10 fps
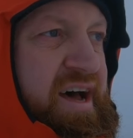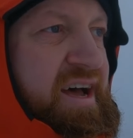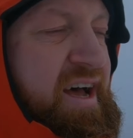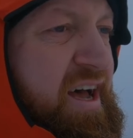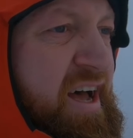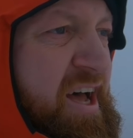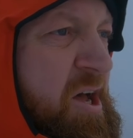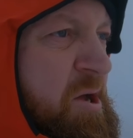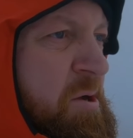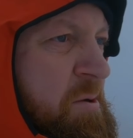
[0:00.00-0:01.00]
that,
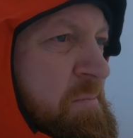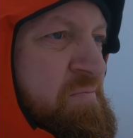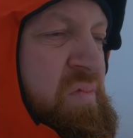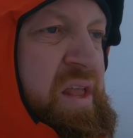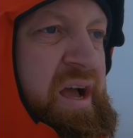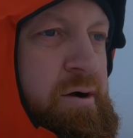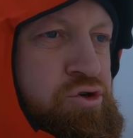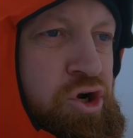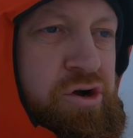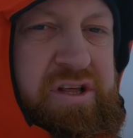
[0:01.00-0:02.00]
I'll
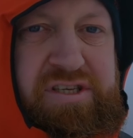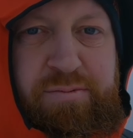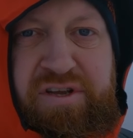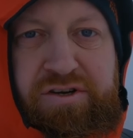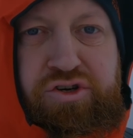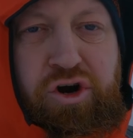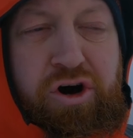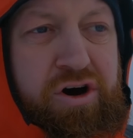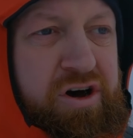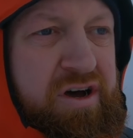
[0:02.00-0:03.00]
chalk this up to a
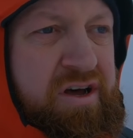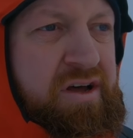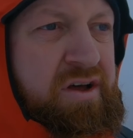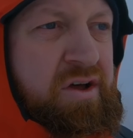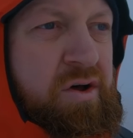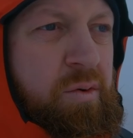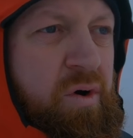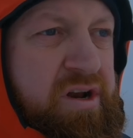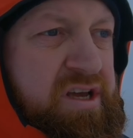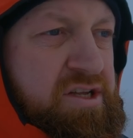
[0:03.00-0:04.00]
draw,
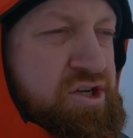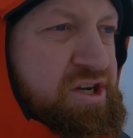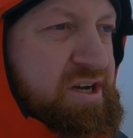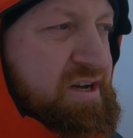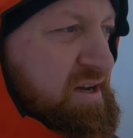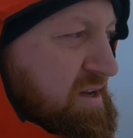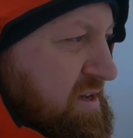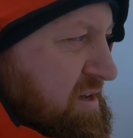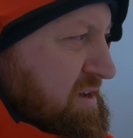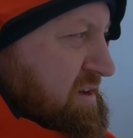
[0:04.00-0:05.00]
one each
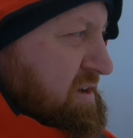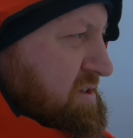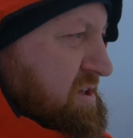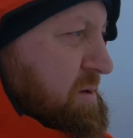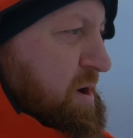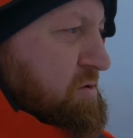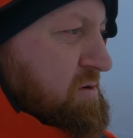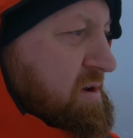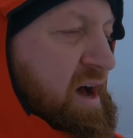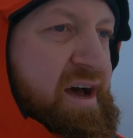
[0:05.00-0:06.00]
to the
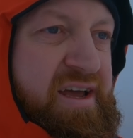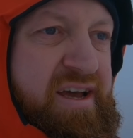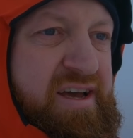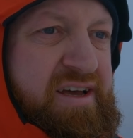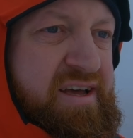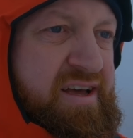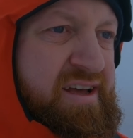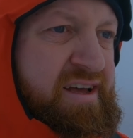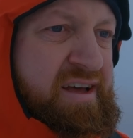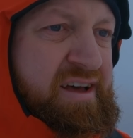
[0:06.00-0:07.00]
mountain and
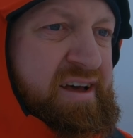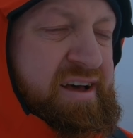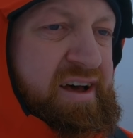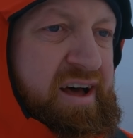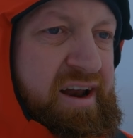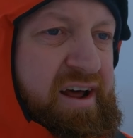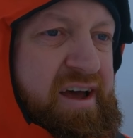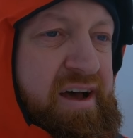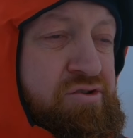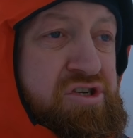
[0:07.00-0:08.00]
and
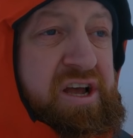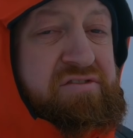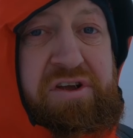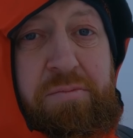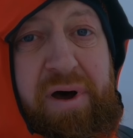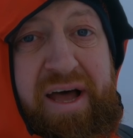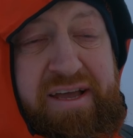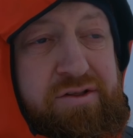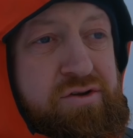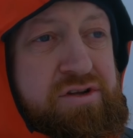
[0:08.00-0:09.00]
I'll just have to come
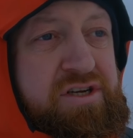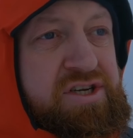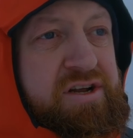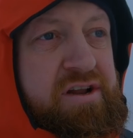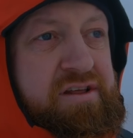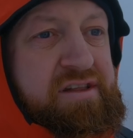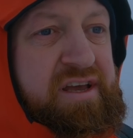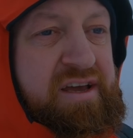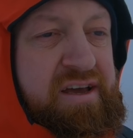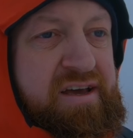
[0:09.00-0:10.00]
back and do Creise another
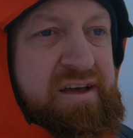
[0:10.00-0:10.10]
day.